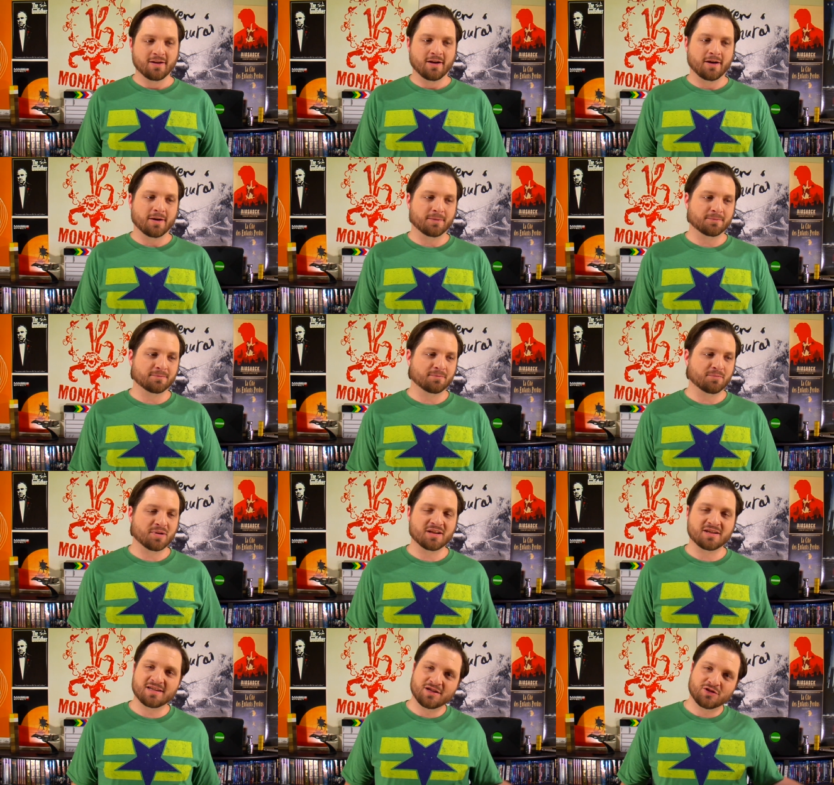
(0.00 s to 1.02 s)
But
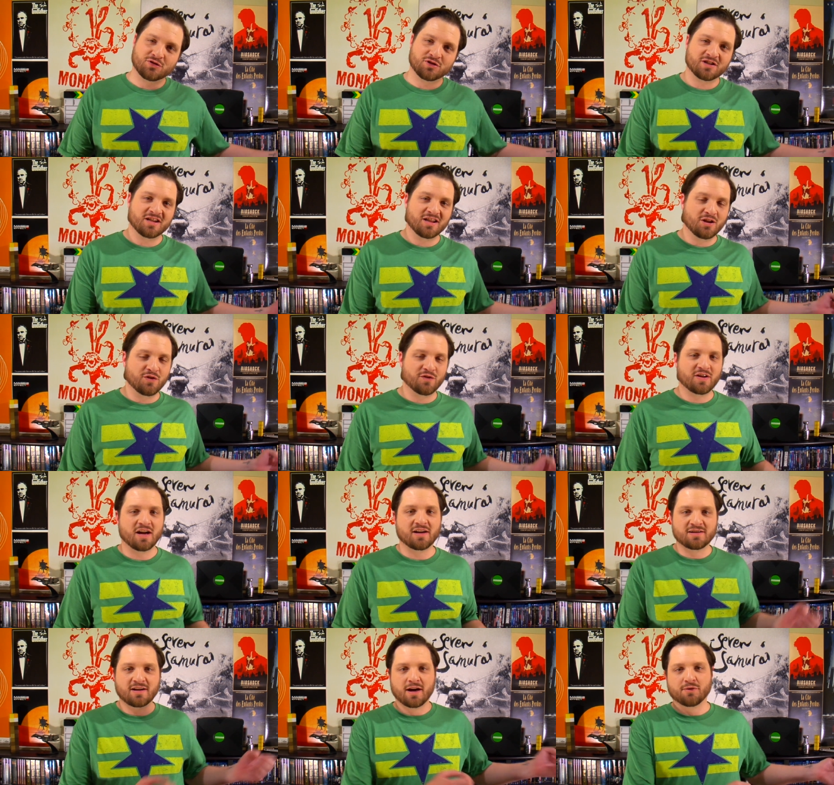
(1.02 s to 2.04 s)
it's interesting that you've
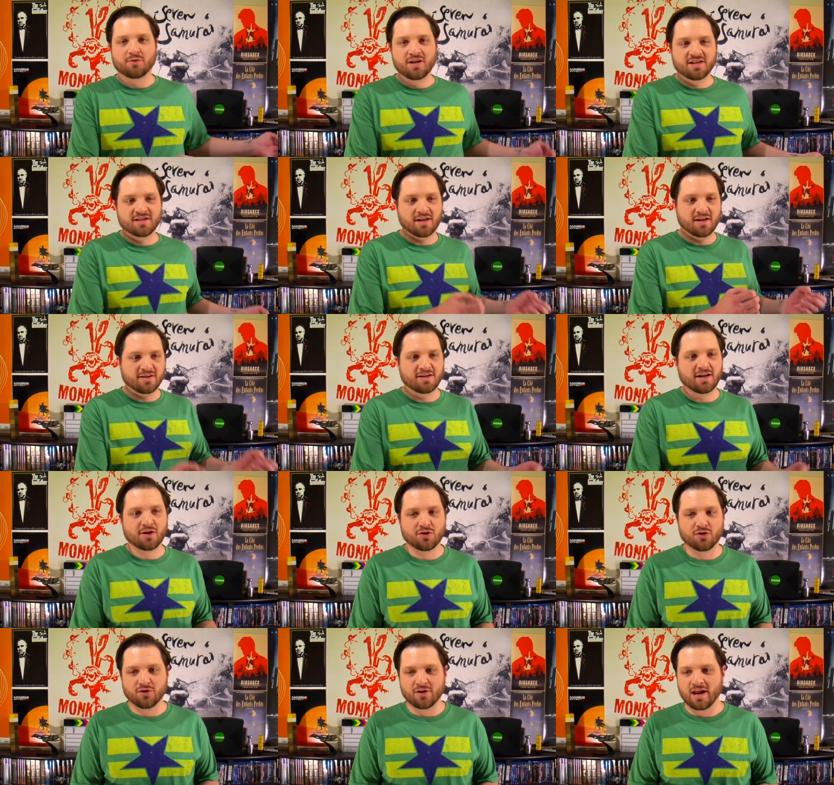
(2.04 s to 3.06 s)
got Tyrese and
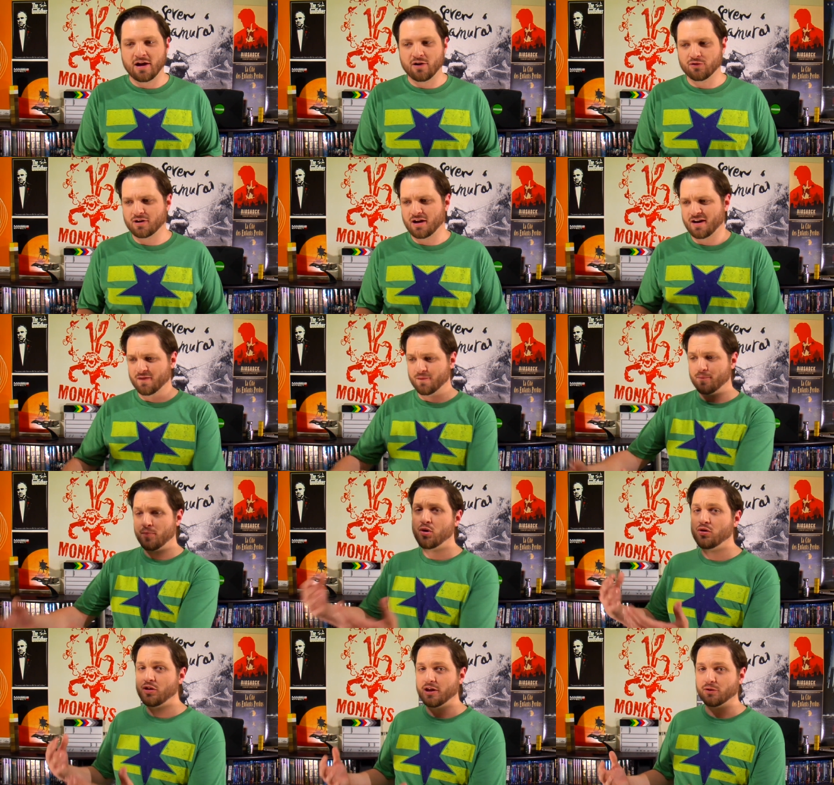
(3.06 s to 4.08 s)
Daryl now kind of
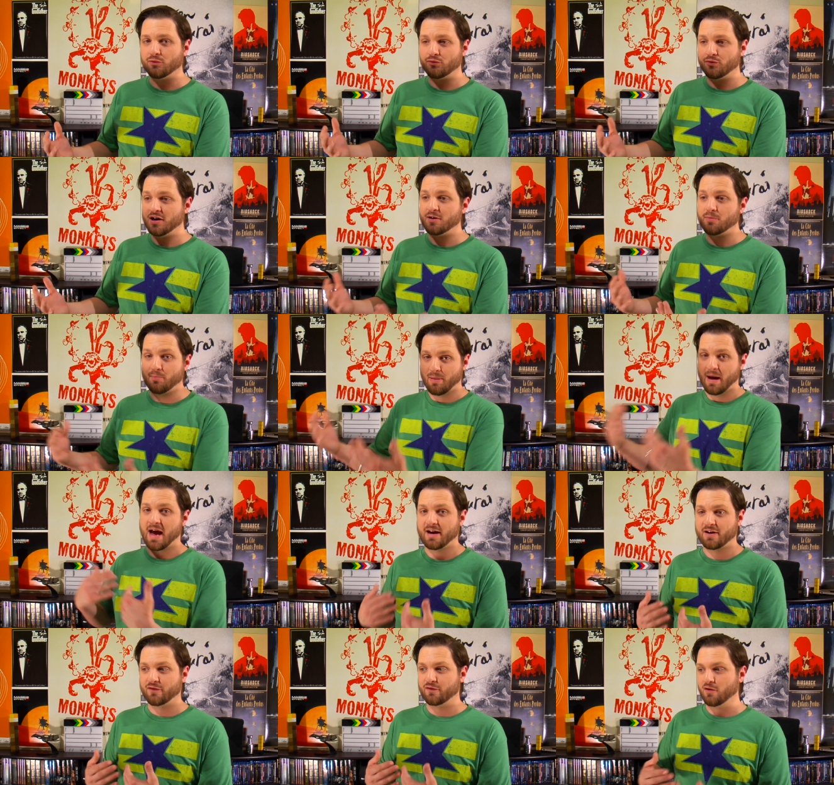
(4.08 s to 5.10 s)
pulling Rick
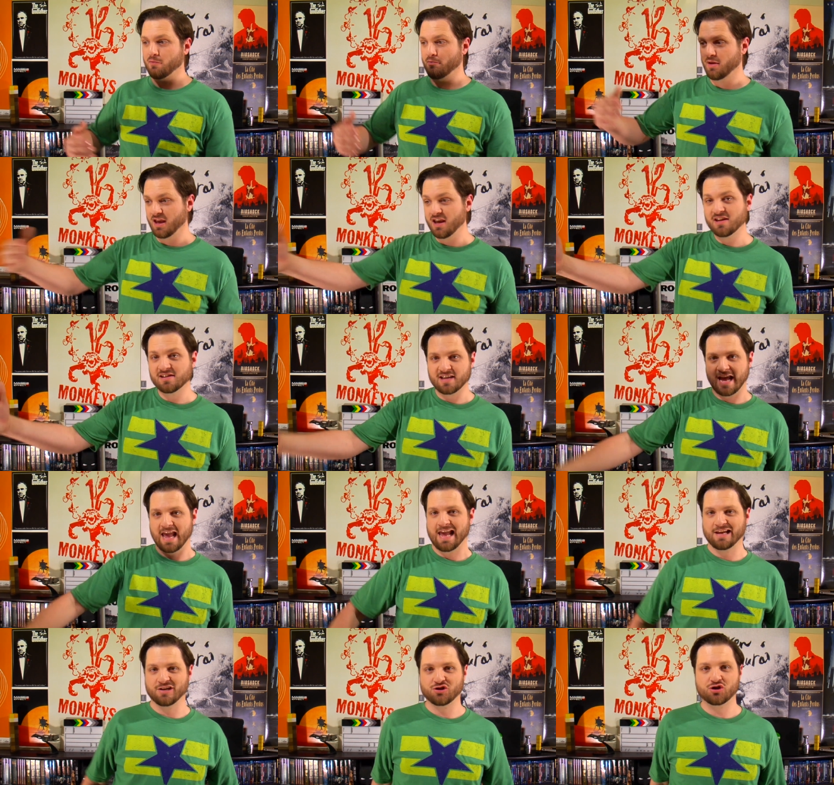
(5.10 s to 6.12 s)
back from his
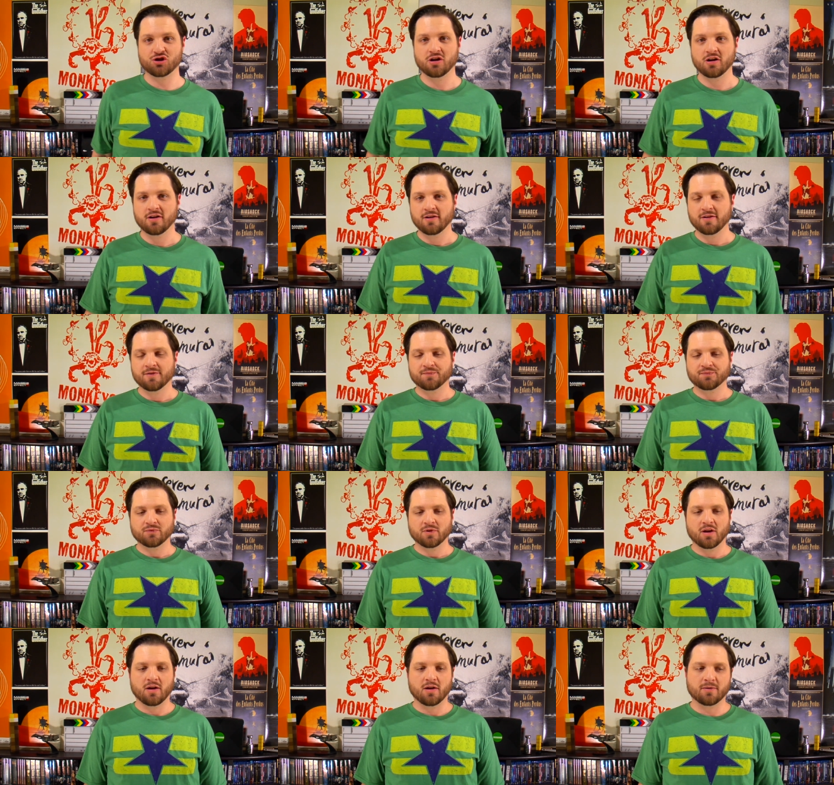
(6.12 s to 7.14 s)
edge
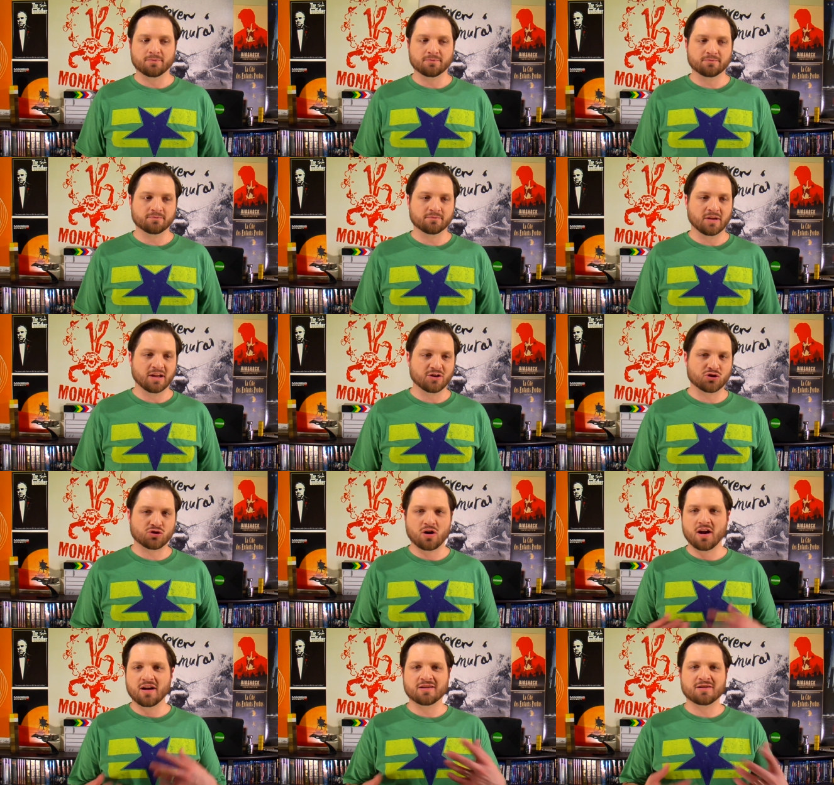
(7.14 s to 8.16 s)
and
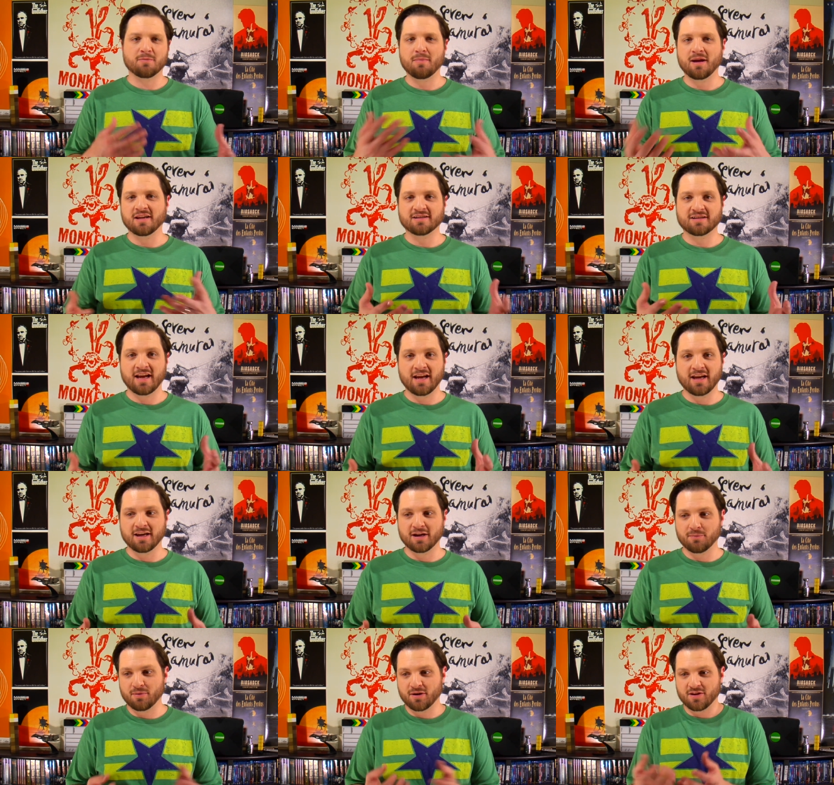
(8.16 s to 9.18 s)
trying to
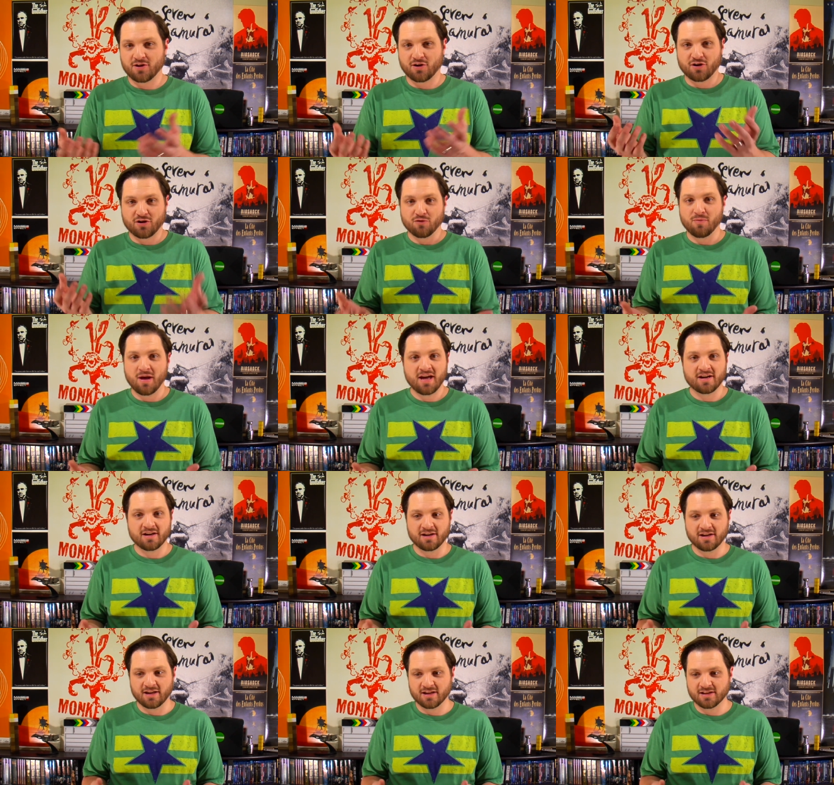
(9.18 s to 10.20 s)
maintain a bit of their
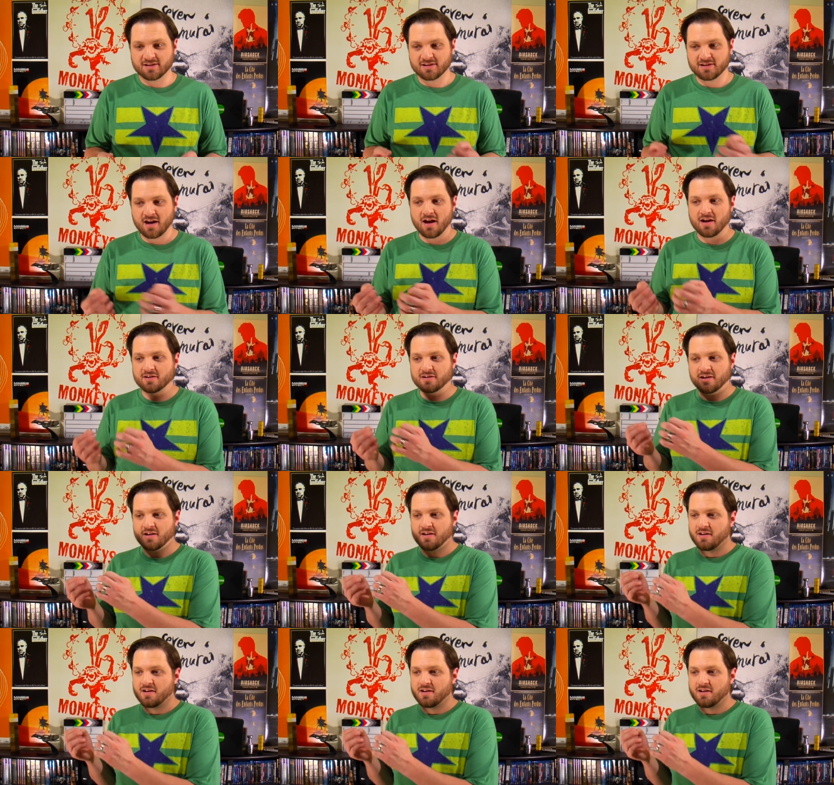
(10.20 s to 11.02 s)
humanity. It's not